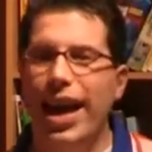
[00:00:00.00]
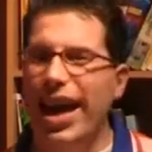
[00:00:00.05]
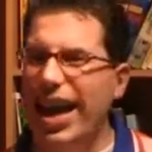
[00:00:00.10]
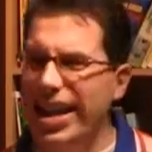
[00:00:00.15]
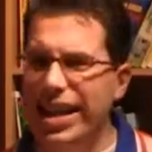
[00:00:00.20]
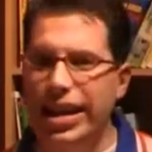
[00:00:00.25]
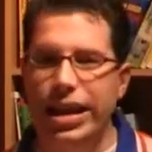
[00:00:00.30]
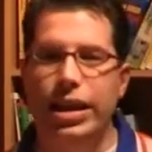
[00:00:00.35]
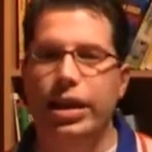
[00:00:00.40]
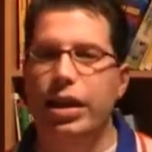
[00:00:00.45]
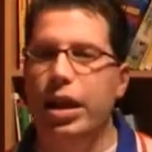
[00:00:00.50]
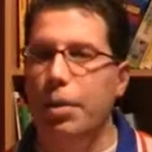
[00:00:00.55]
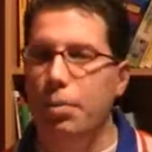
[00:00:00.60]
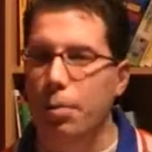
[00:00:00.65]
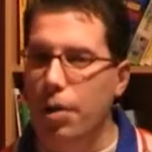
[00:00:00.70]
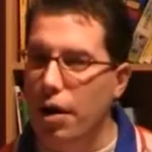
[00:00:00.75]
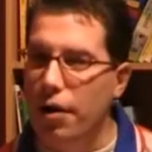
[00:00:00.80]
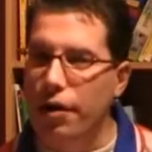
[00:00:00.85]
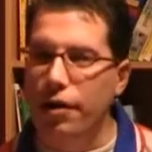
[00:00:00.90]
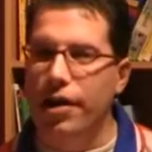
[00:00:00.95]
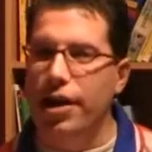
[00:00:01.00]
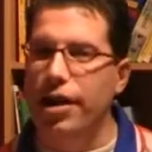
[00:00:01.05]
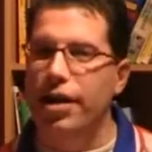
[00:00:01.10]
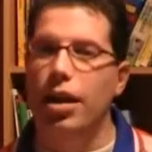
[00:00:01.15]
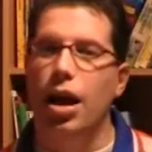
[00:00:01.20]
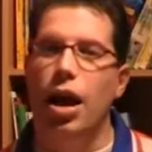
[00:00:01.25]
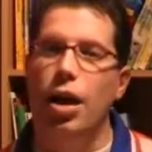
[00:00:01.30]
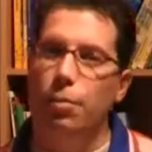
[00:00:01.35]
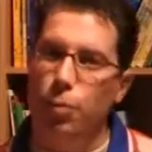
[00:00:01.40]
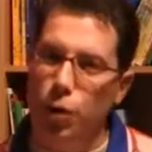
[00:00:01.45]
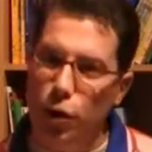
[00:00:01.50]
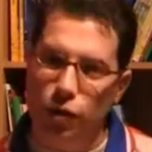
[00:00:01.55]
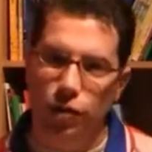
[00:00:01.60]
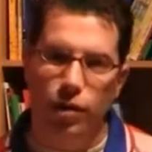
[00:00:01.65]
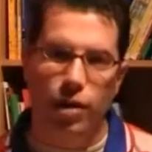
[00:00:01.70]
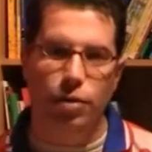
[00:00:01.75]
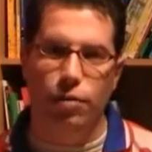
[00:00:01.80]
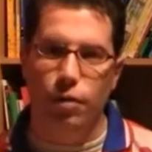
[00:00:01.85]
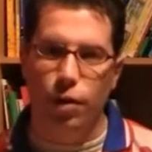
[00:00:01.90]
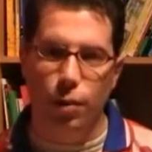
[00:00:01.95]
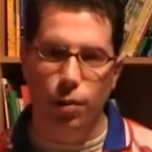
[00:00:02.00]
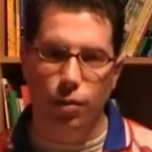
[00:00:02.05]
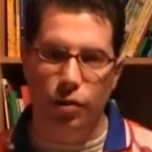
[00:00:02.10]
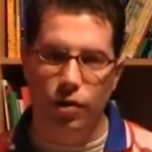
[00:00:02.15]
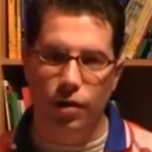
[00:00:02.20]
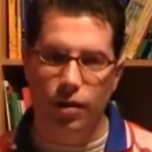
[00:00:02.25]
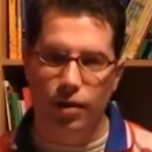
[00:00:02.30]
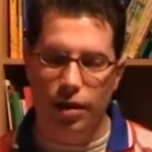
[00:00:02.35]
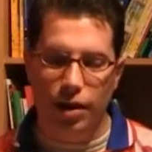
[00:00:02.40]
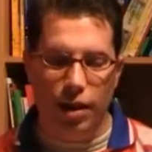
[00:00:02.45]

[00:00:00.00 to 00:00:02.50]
any American music groups?